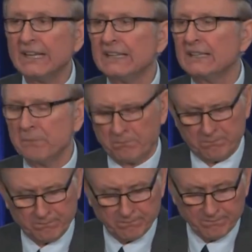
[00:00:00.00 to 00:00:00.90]
idem,
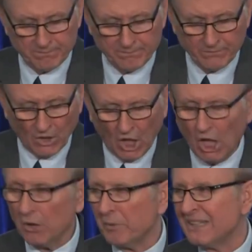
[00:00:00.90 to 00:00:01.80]

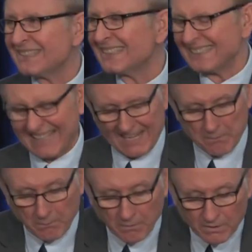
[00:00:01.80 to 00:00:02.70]
always the same.